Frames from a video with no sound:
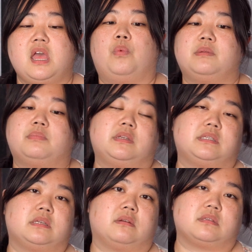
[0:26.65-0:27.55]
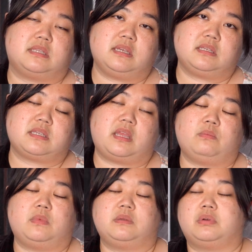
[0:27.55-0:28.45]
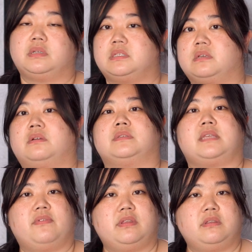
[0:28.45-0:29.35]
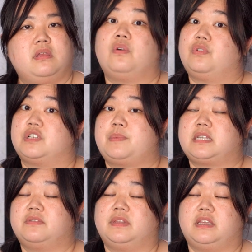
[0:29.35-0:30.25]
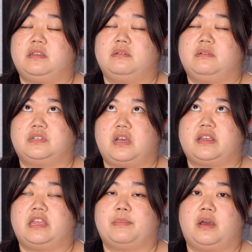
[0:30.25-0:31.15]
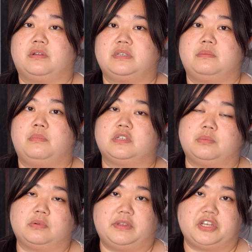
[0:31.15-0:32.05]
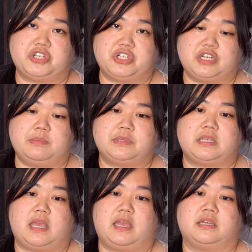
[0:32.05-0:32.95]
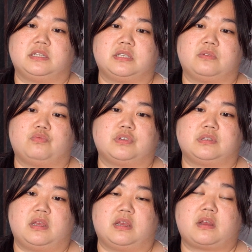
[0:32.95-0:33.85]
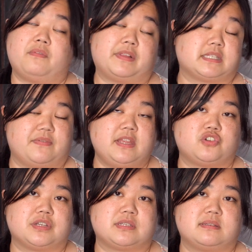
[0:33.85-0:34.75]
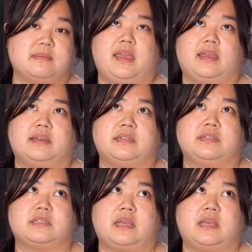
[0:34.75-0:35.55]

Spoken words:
1.06 and 1.07, respectively talking about multiple relationships and conflicts of interest and